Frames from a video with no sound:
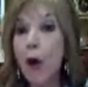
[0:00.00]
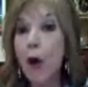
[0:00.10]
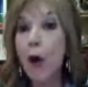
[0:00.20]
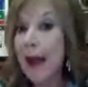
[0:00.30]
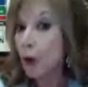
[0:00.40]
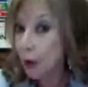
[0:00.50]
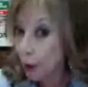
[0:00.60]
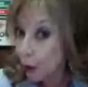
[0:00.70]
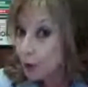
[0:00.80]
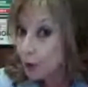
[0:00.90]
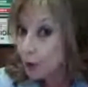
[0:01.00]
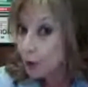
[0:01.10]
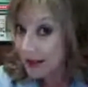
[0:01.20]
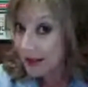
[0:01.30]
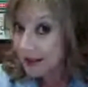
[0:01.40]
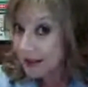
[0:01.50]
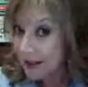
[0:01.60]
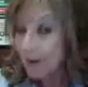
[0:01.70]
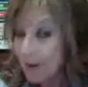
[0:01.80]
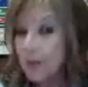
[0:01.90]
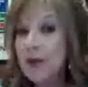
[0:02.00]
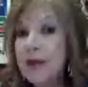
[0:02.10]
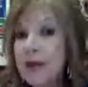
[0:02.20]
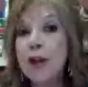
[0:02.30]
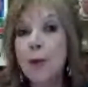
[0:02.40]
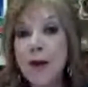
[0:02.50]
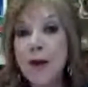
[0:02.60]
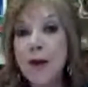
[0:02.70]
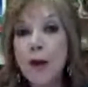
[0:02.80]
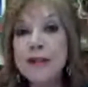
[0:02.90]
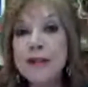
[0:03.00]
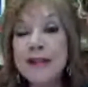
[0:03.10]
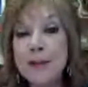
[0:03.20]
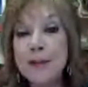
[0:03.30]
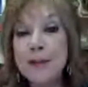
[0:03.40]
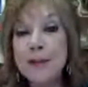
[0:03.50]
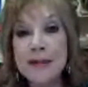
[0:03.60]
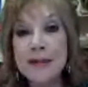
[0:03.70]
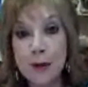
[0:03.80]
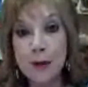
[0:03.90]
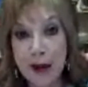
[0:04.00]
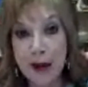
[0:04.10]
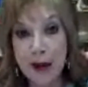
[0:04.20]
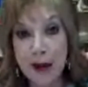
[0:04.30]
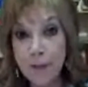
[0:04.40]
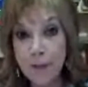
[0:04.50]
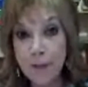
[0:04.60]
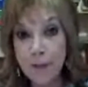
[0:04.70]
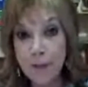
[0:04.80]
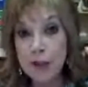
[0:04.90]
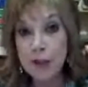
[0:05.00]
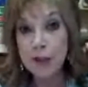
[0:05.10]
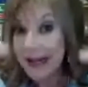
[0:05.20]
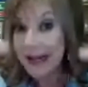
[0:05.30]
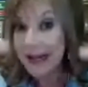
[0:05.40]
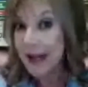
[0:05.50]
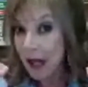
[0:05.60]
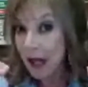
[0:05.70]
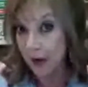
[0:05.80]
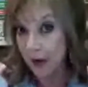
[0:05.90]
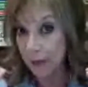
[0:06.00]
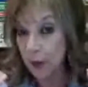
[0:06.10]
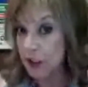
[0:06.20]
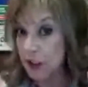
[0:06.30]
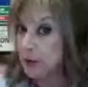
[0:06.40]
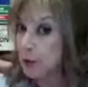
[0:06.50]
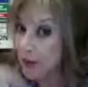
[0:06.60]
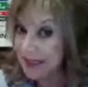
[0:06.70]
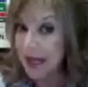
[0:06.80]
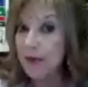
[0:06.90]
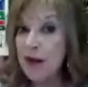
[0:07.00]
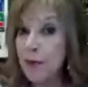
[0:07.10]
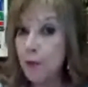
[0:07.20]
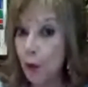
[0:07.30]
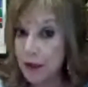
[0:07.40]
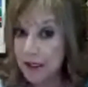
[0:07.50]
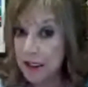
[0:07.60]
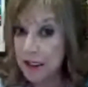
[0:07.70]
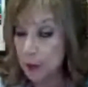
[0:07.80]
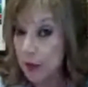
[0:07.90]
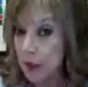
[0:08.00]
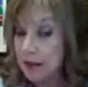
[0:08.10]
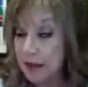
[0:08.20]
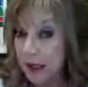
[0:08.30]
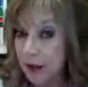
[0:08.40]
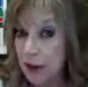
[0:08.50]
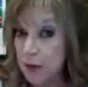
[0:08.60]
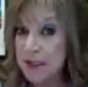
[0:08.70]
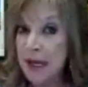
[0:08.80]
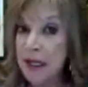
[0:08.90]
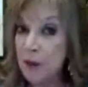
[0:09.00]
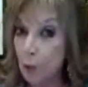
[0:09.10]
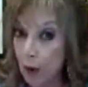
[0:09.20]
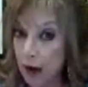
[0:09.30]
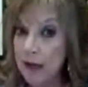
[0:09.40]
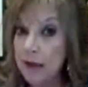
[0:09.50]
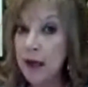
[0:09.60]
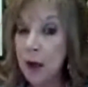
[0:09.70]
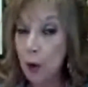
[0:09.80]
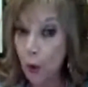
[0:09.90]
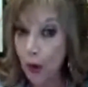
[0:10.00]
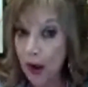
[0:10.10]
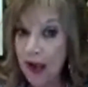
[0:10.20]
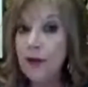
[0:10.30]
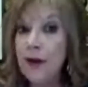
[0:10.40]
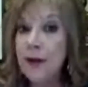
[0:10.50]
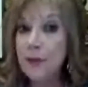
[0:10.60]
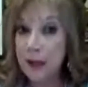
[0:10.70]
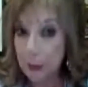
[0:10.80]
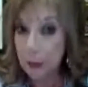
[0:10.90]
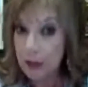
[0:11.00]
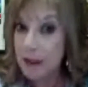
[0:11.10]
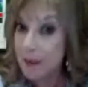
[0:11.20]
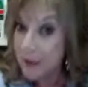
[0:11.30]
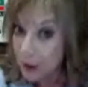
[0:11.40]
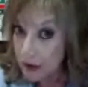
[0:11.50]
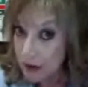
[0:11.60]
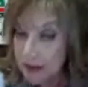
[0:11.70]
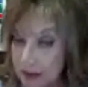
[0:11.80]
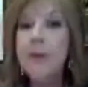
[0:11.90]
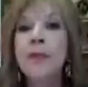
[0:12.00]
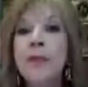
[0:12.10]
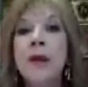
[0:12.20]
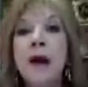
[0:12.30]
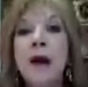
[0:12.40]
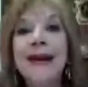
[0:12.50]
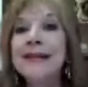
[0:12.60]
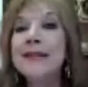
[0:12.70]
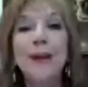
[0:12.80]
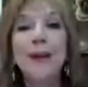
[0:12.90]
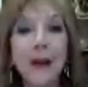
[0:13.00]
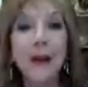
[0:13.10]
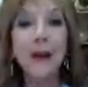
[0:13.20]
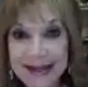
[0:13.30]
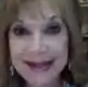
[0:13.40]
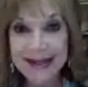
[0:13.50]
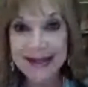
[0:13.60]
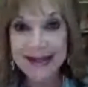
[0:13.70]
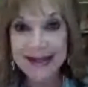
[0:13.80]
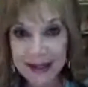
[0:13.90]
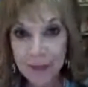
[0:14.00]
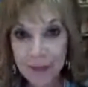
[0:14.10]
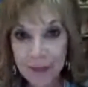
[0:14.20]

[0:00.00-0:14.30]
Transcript: and or close your eyes, then your brain frequency begins to slow down. So to get to alpha, which is between 7 and 14 cycles per second of brain wave electrical emissions, uh, is very easy. Now,